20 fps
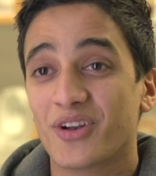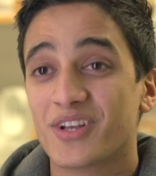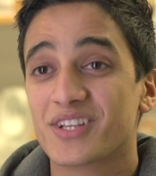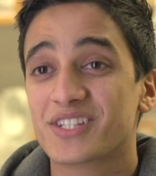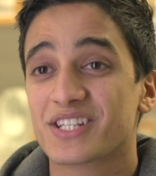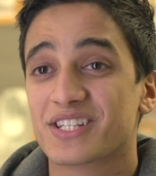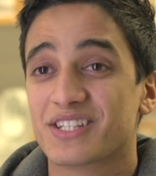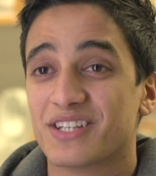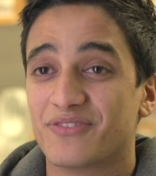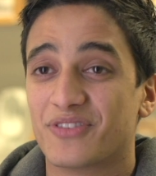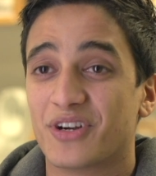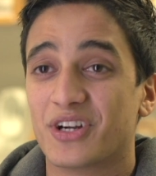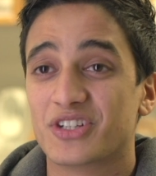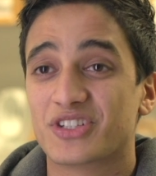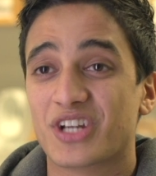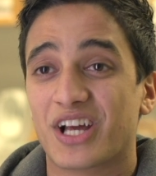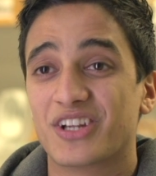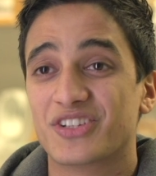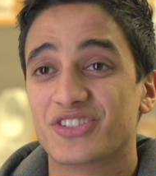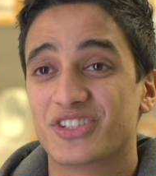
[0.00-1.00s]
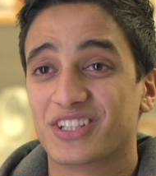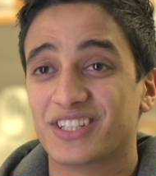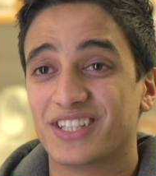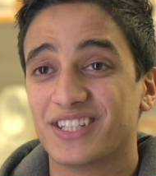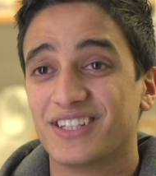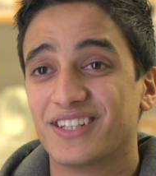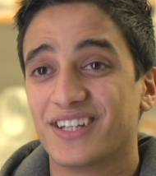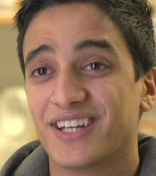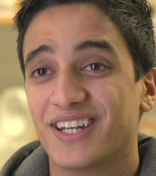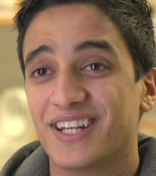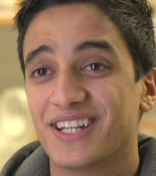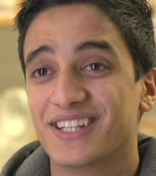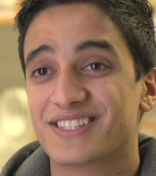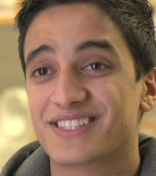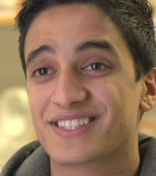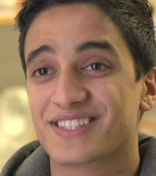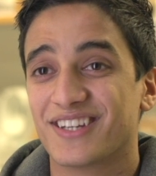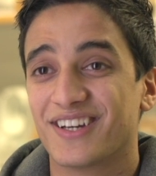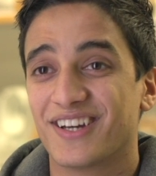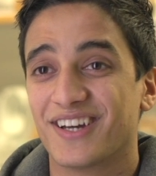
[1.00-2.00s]
Honours is a very challenging year, and
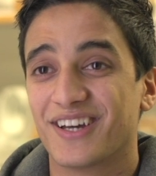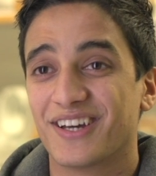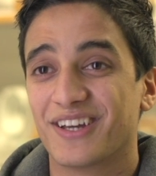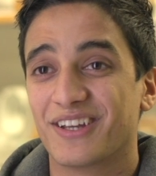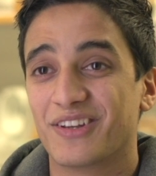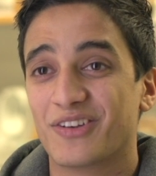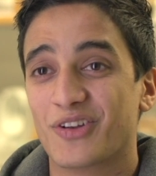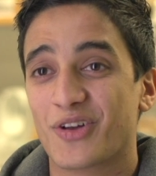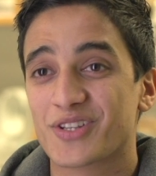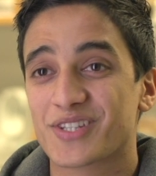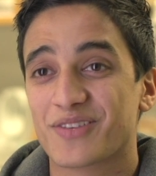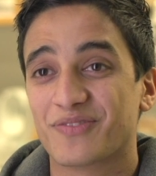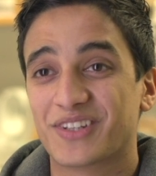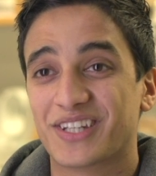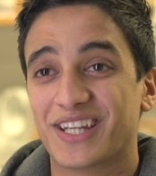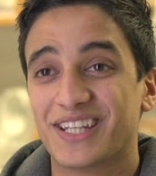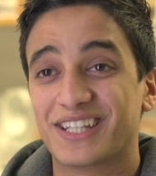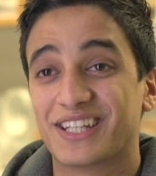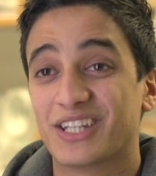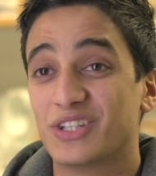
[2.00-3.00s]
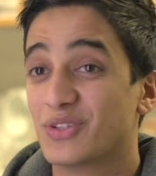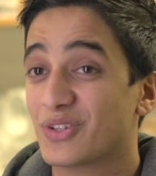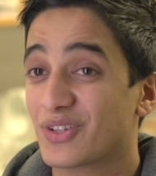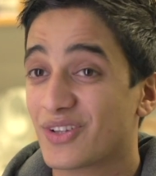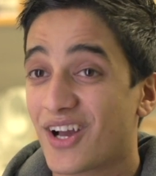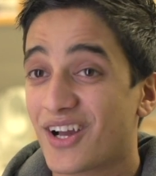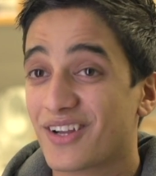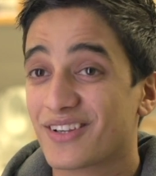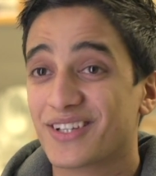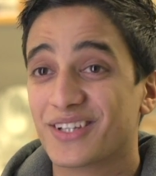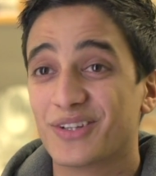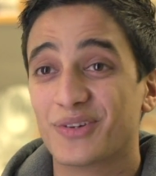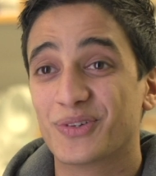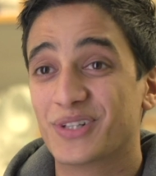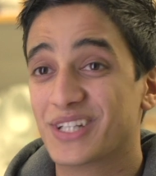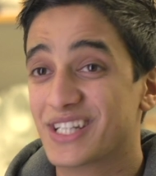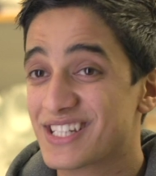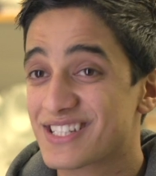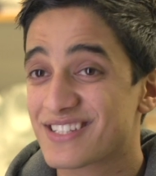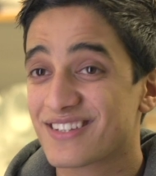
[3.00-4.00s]
it's not something that you can do lightly
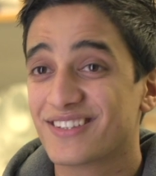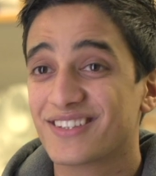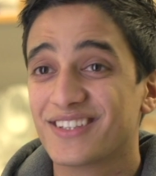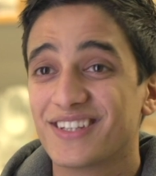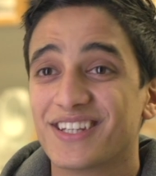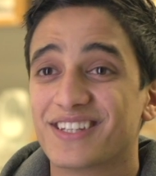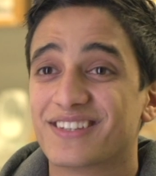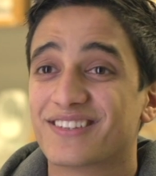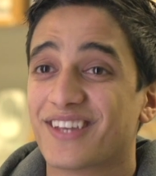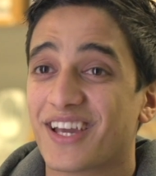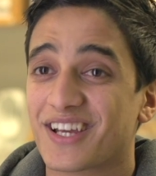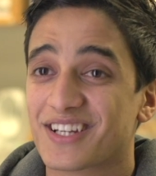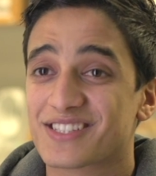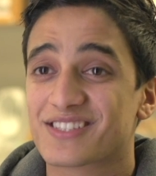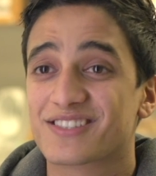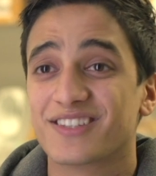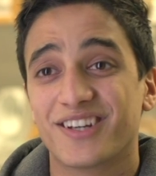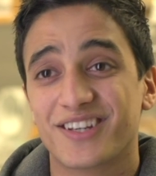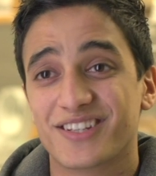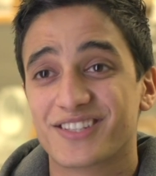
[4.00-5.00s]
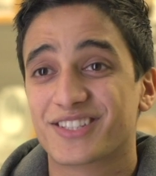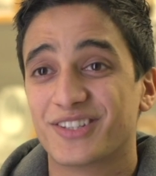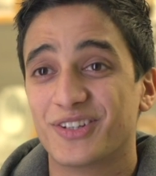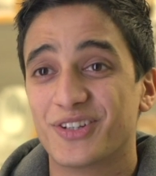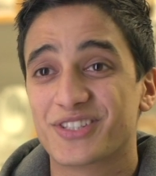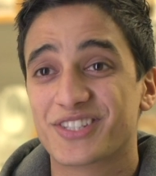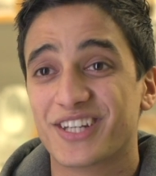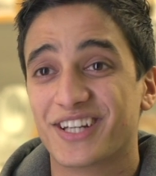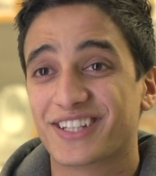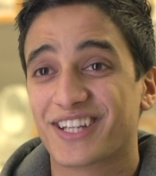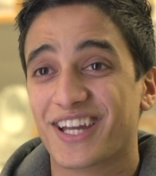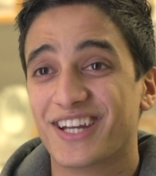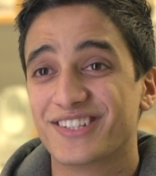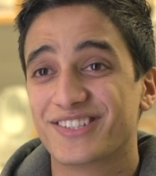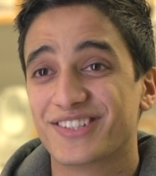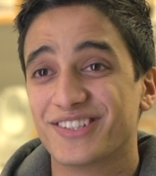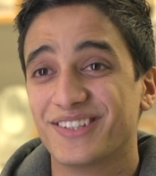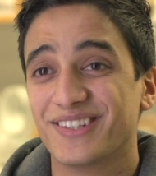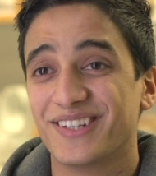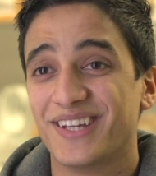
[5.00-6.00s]
or easily. It takes serious
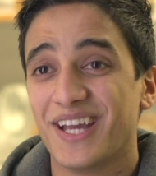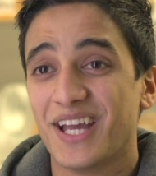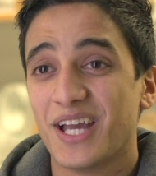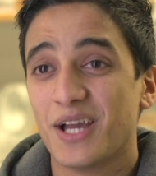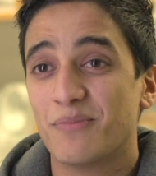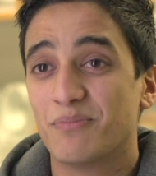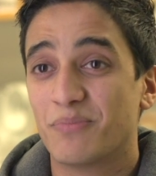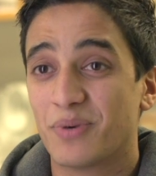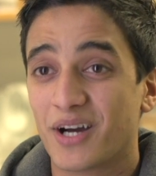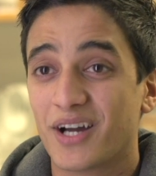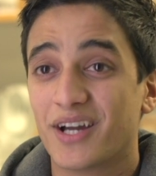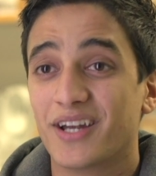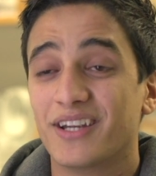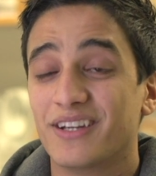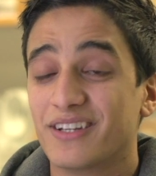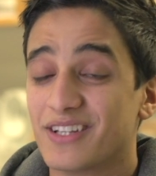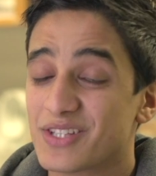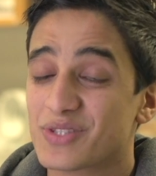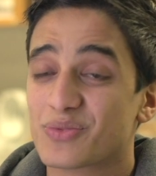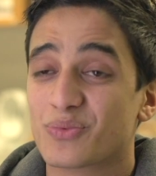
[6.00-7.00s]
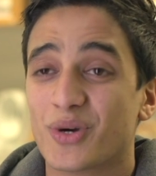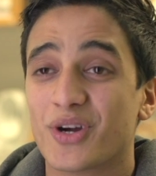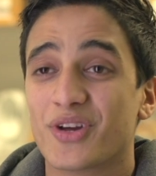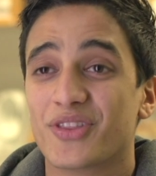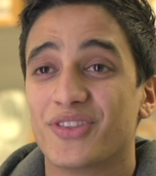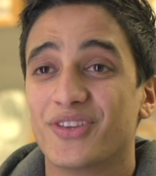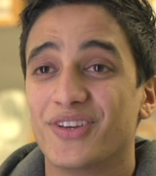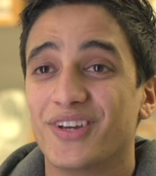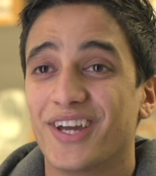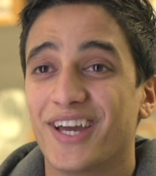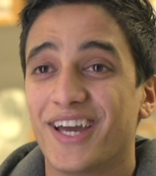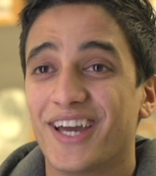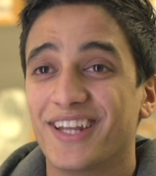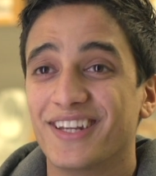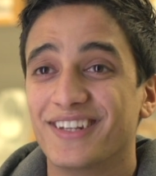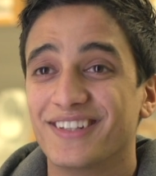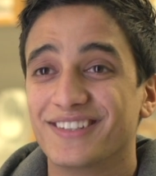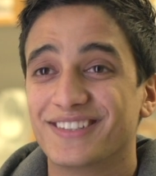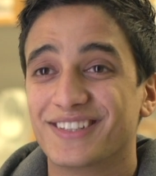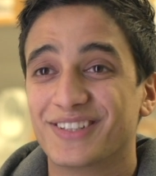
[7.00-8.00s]
dedication, but it is worth it,
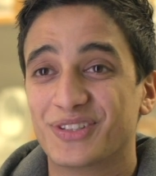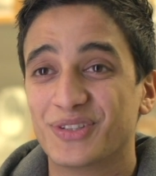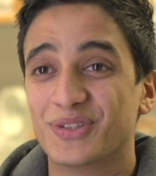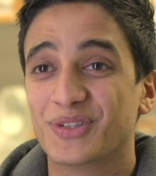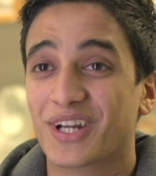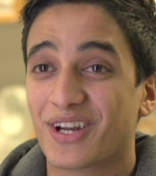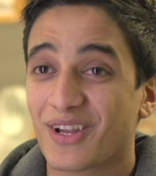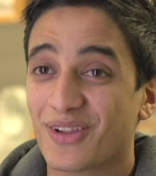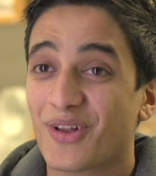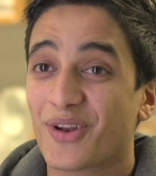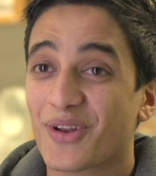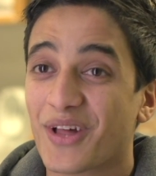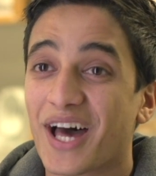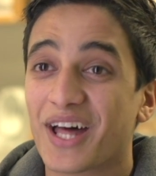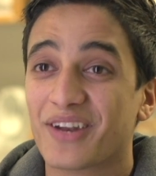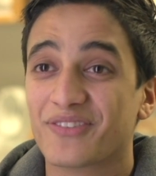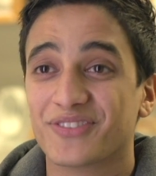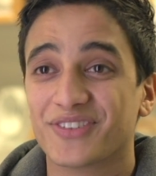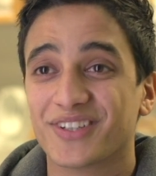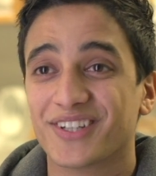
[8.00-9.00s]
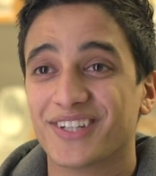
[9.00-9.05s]
and you do get a lot out of